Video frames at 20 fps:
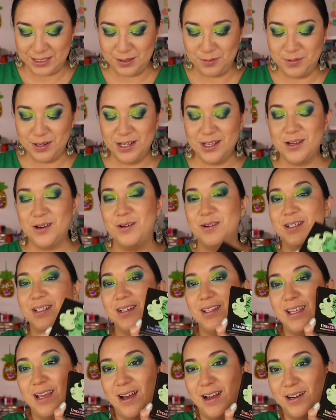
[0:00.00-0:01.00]
So I'm gonna go
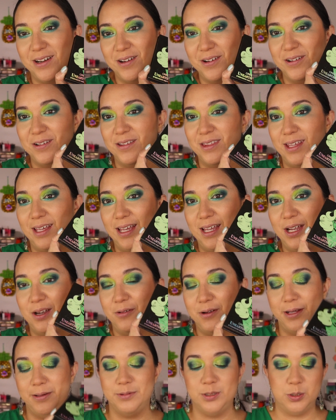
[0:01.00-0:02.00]
into the Unearthly
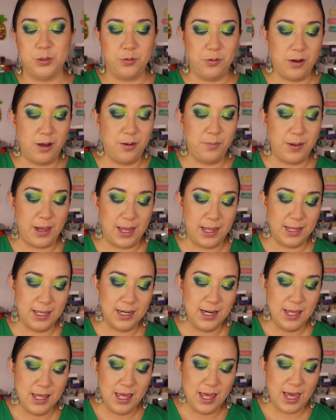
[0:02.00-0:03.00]
Creeps and Crawl
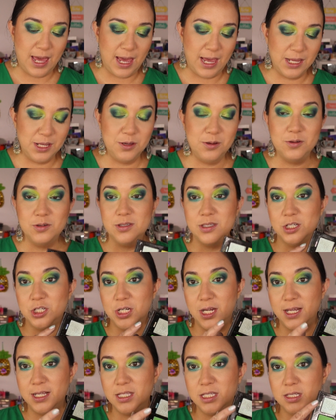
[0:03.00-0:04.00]
palette and use the
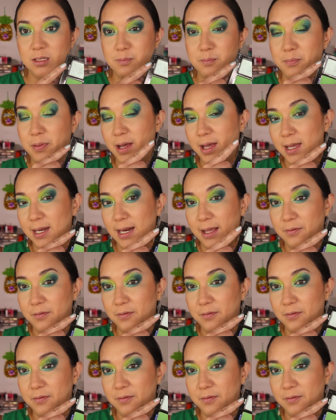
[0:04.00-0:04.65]
shade Spun.